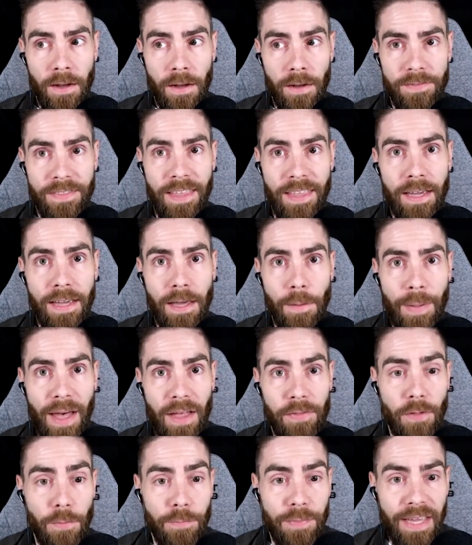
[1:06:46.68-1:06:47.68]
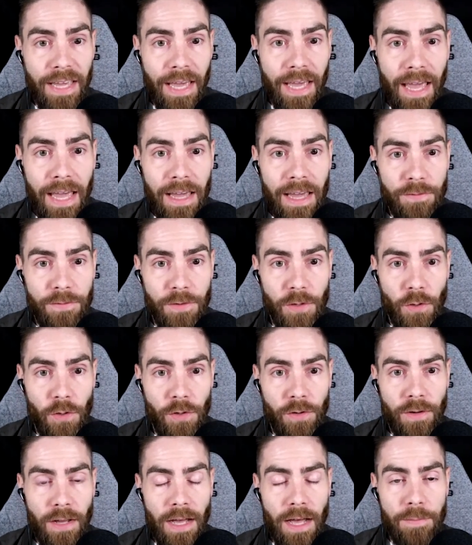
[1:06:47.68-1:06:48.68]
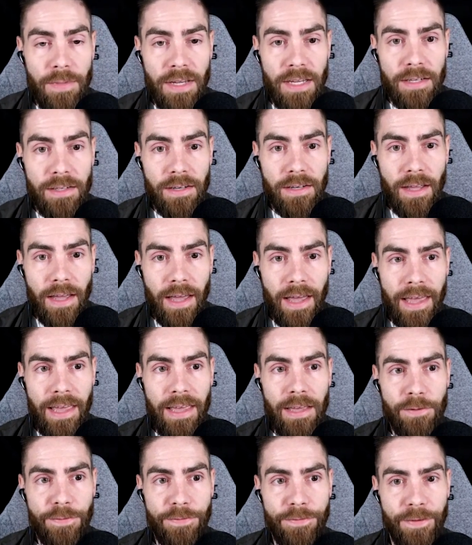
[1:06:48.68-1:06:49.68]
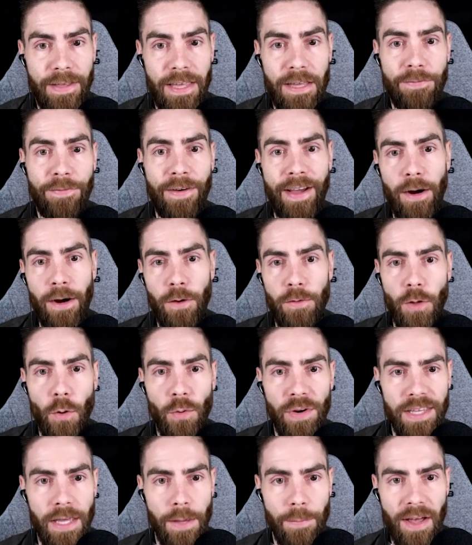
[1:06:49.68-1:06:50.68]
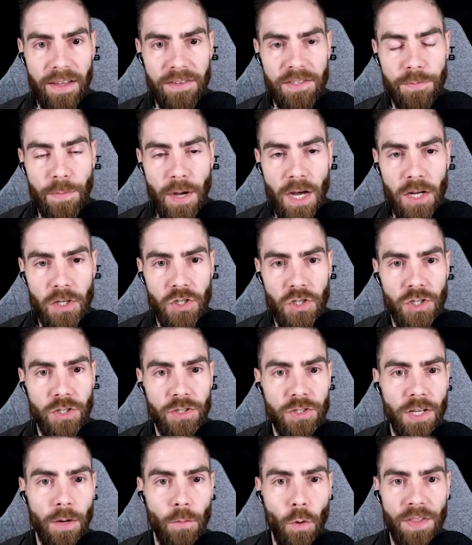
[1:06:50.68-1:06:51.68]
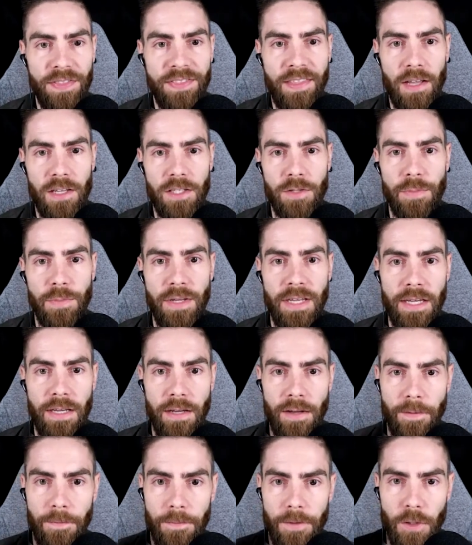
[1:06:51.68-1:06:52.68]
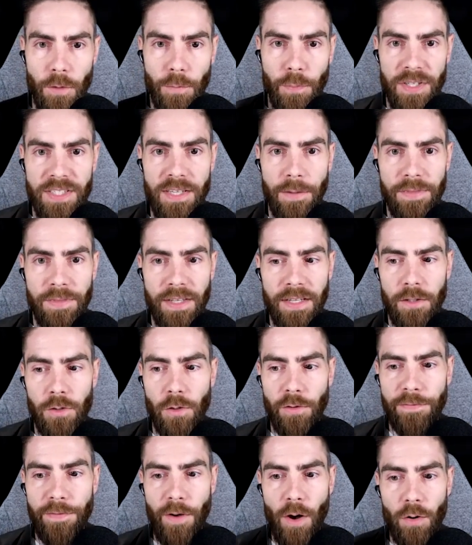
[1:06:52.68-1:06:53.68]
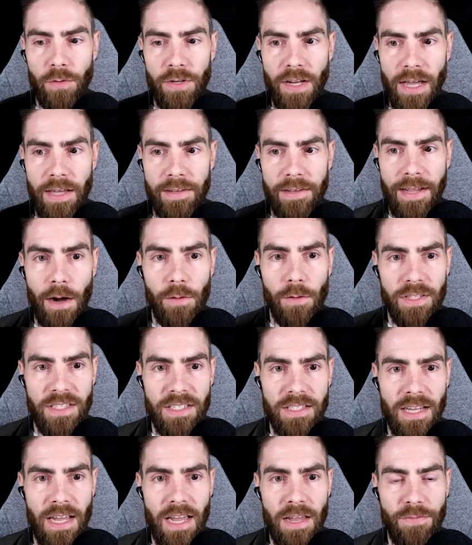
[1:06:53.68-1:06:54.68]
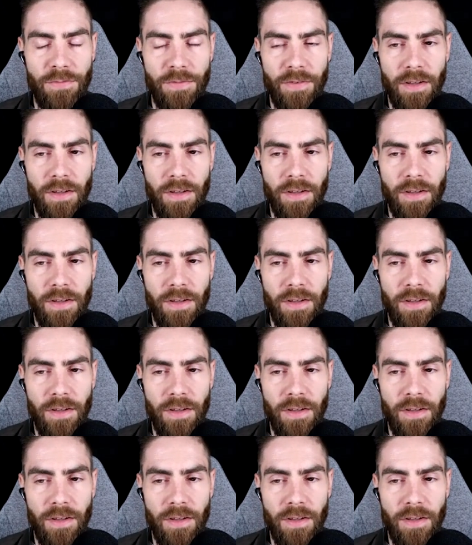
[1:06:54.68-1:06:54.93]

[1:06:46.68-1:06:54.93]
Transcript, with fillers: think about the behavior. I mean, if if I don't know EMS much, someone tells me you put something on your phone and now it's safe.